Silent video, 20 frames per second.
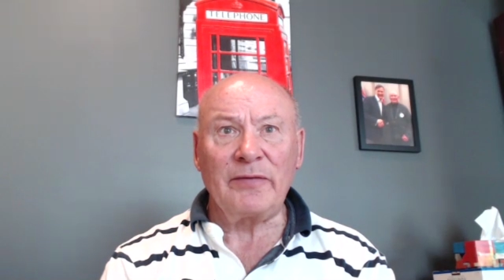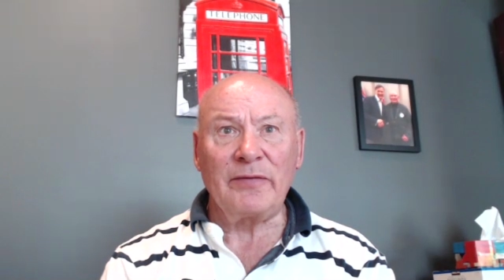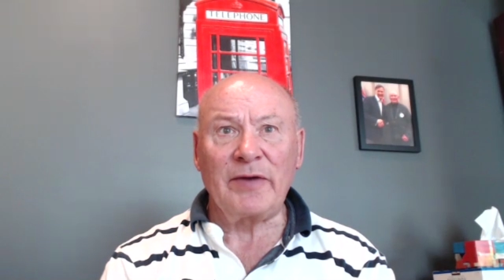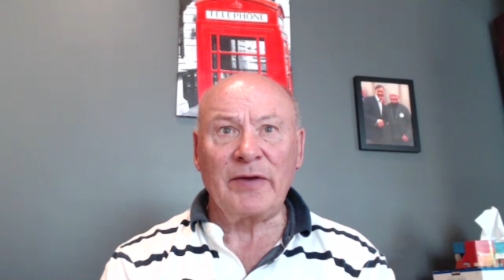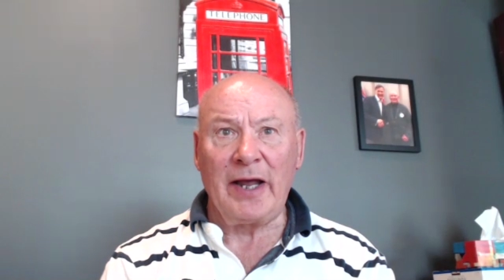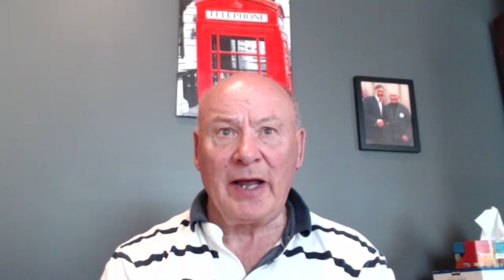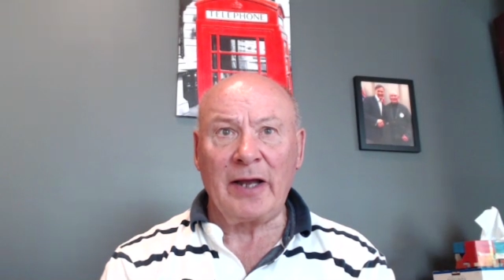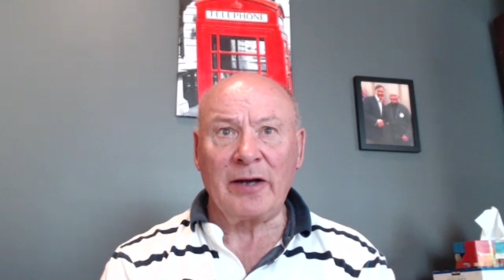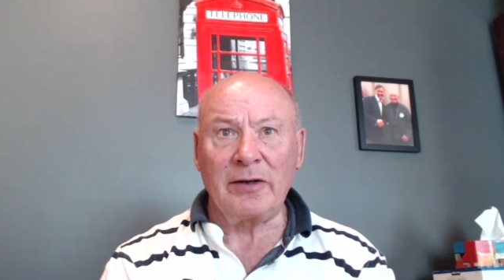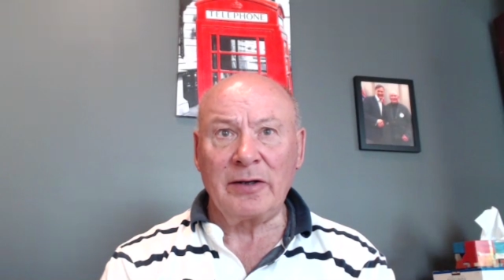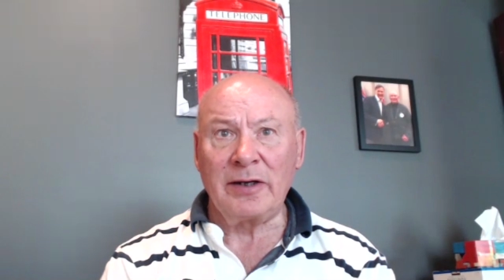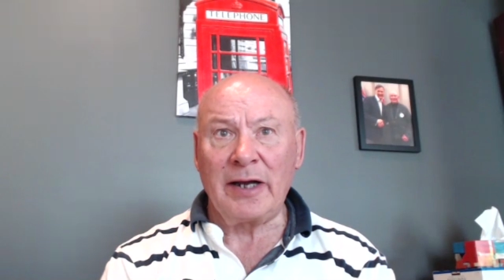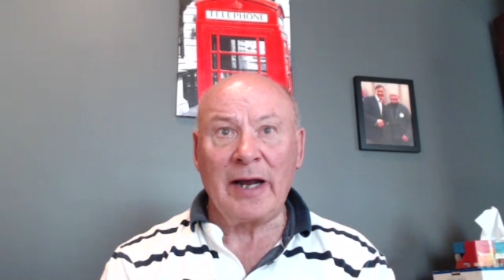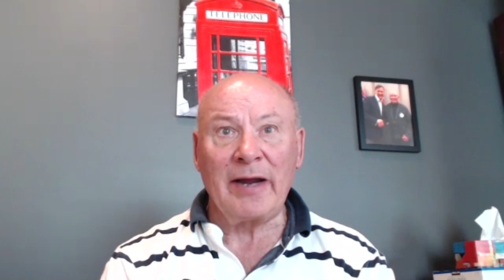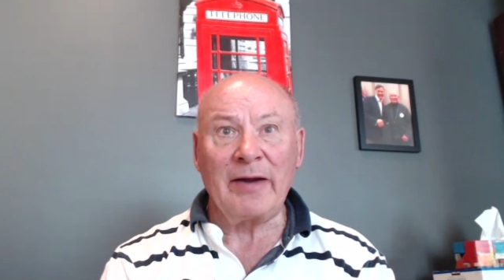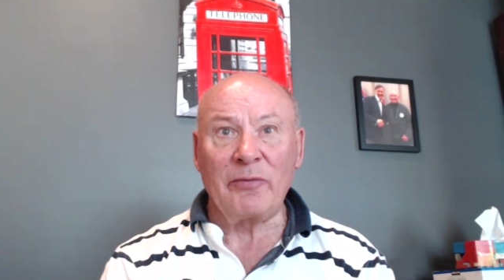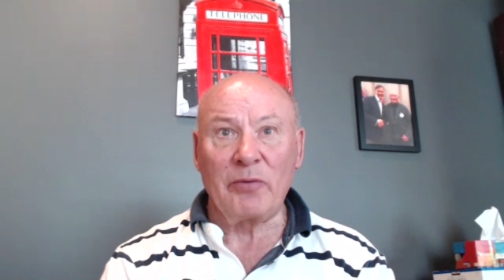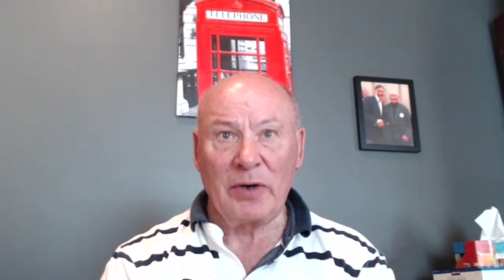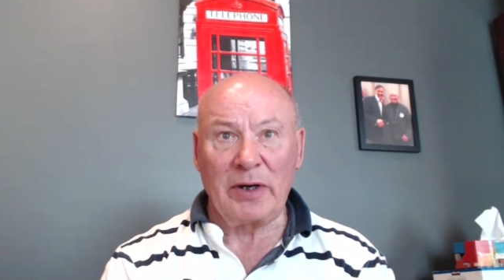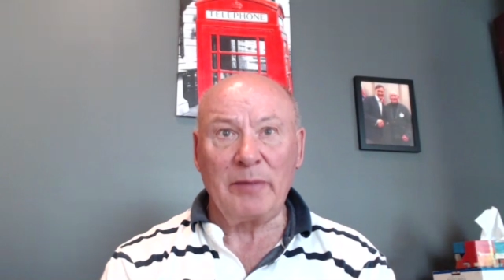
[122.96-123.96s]
of Canada, I
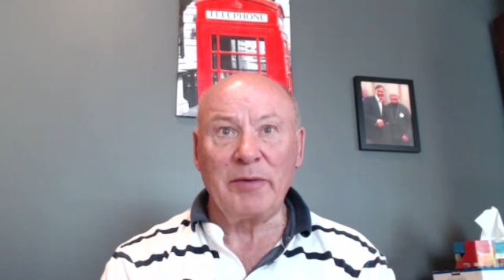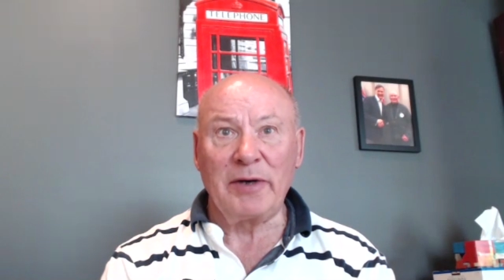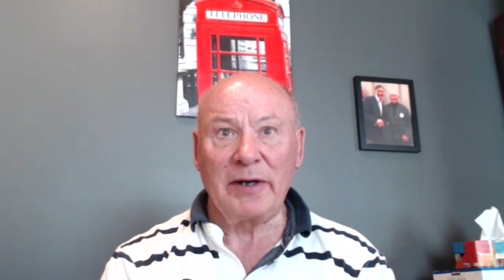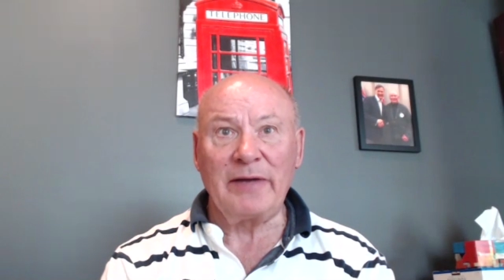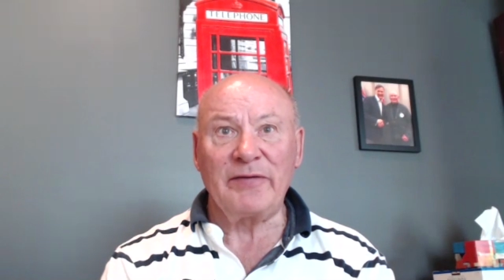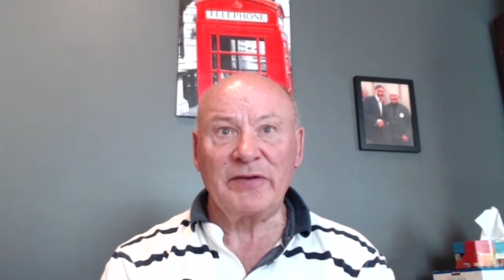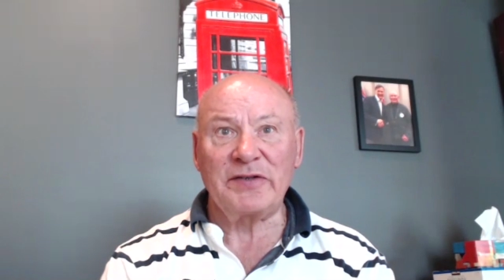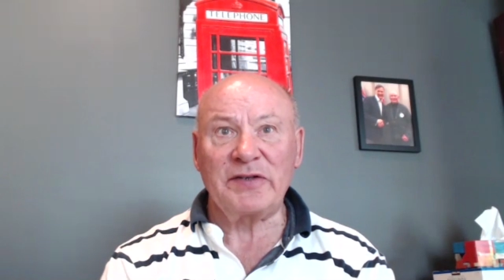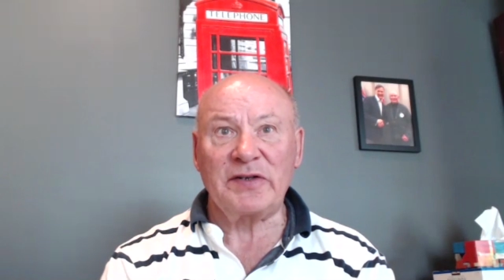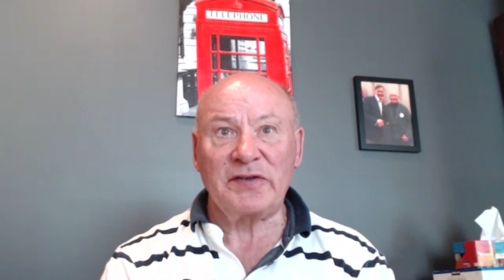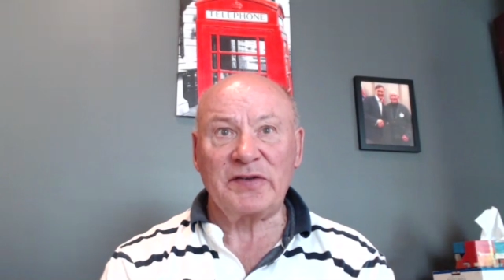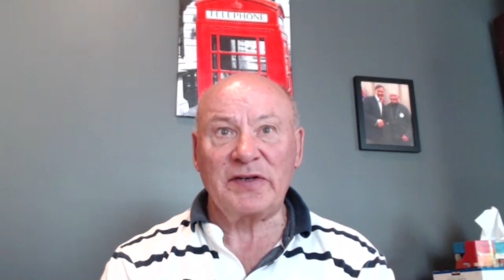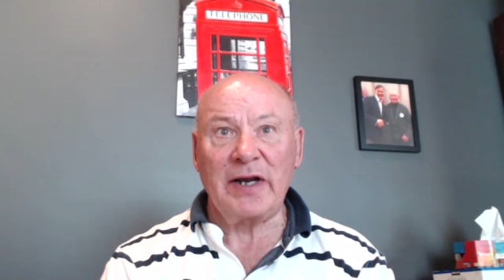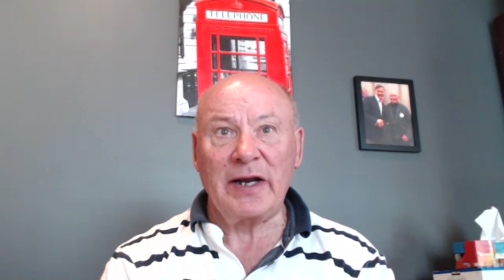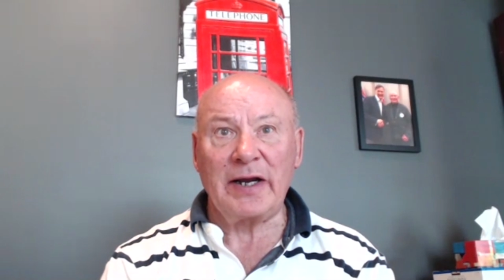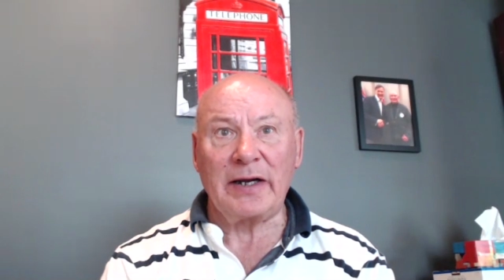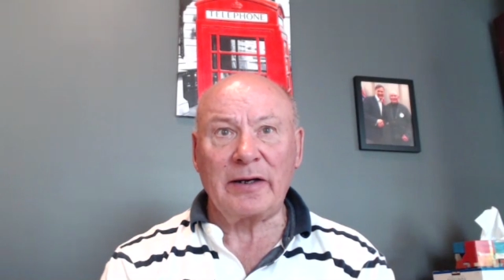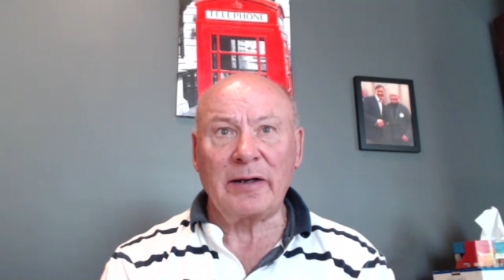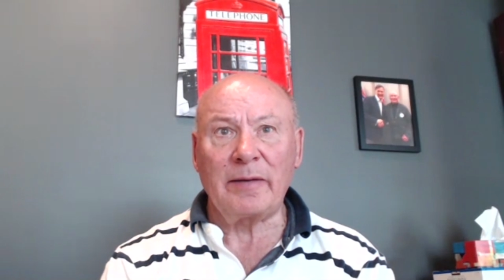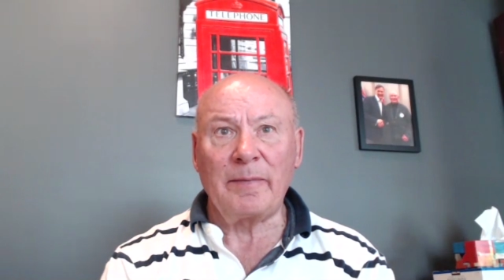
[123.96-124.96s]
really believe, is at
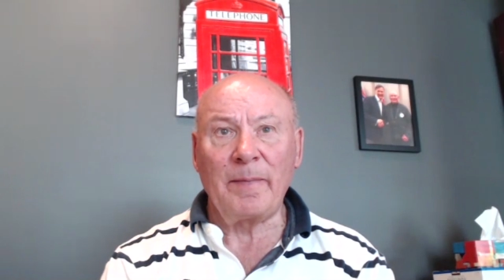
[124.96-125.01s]
stake